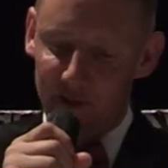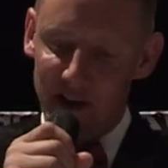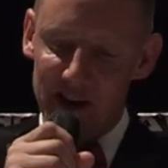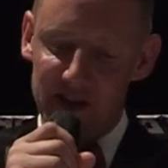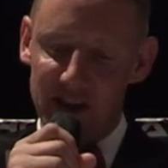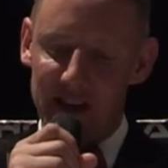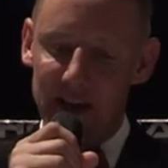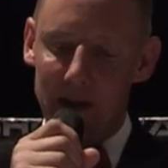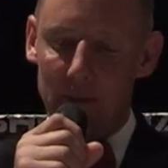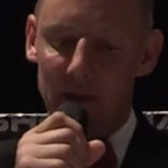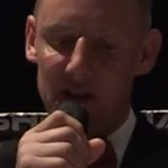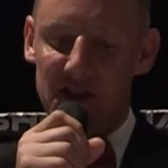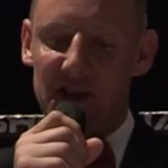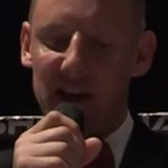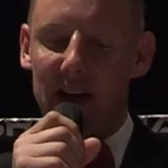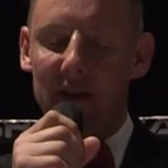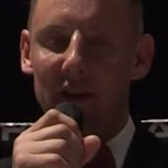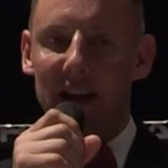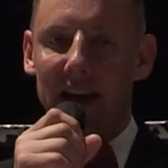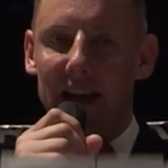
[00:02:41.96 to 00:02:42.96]
facing him this
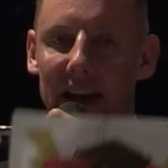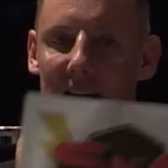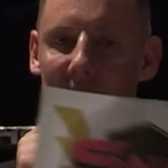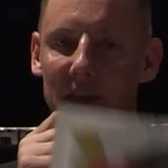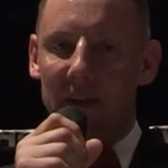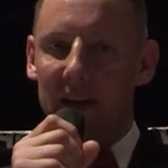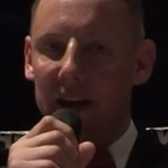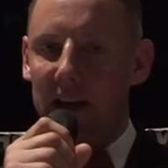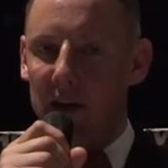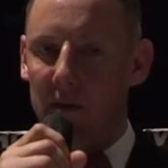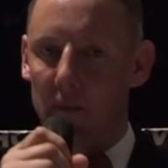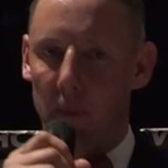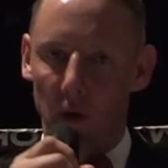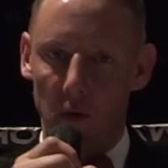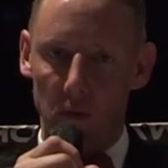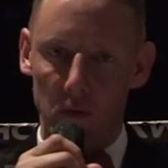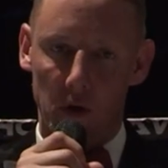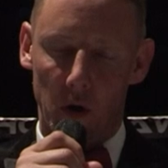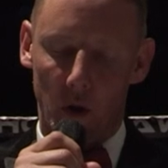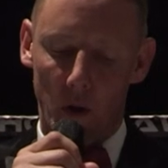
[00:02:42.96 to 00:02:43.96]
evening in the
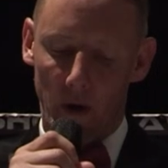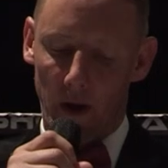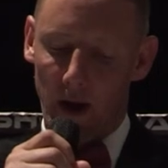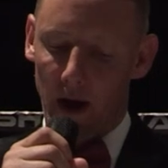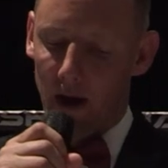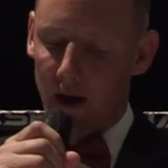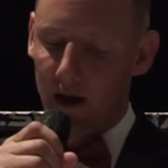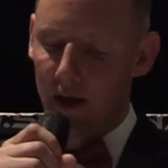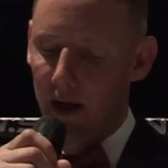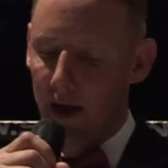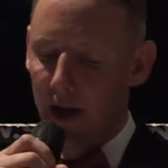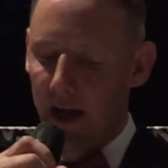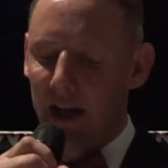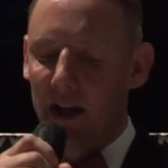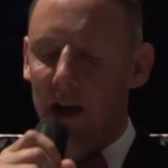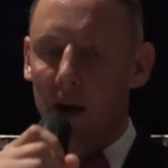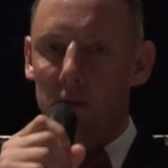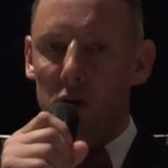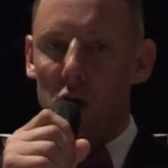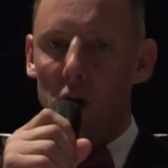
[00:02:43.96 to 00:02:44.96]
blue corner, he
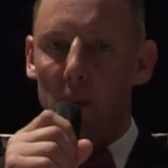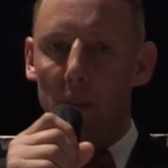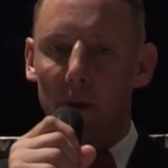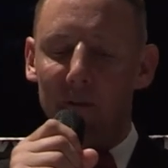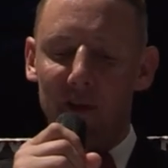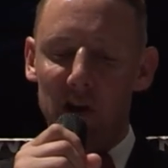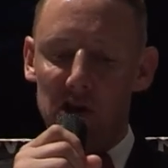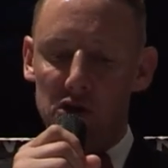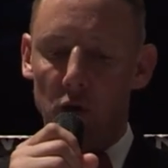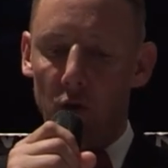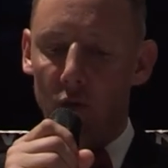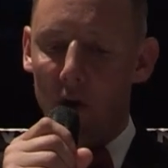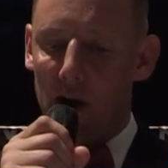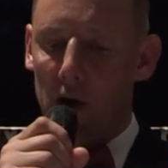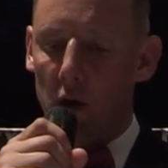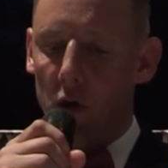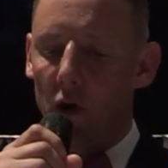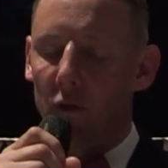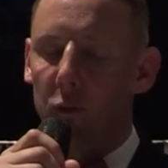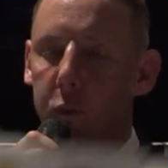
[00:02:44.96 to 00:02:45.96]
comes with a professional
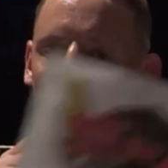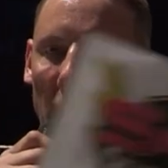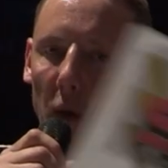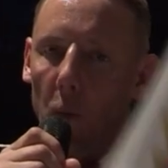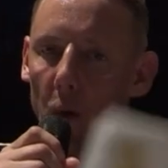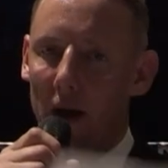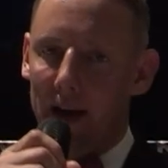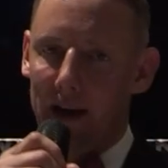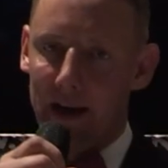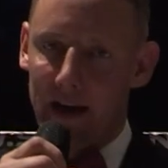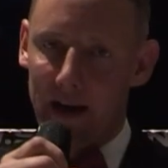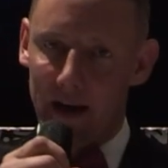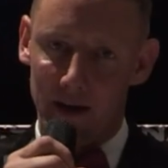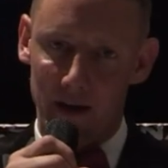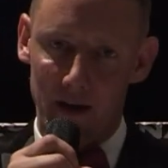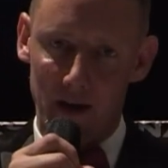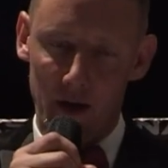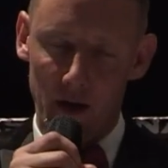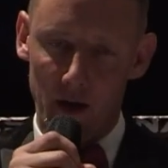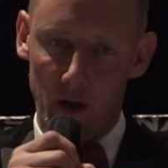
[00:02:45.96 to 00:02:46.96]
record of 1 win,
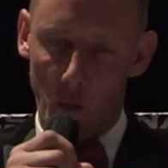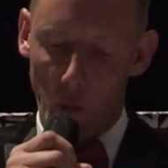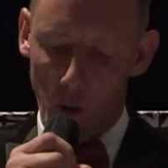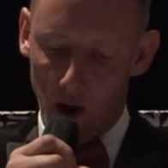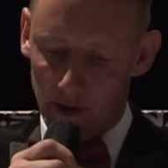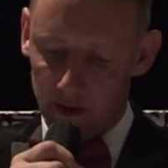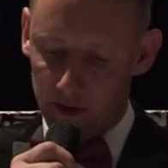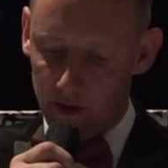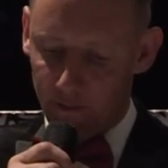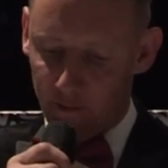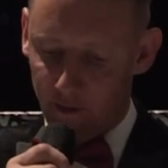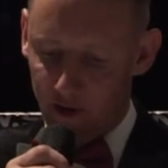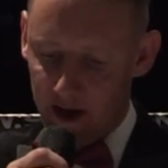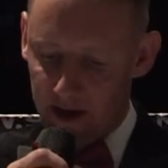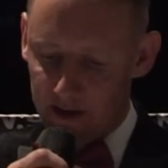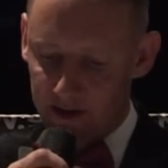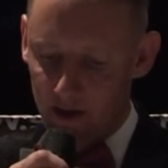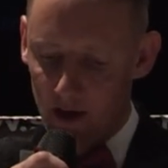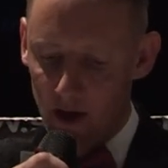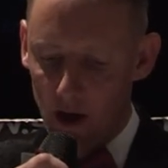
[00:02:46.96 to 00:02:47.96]
1
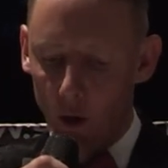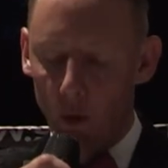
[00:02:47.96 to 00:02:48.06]
defeat.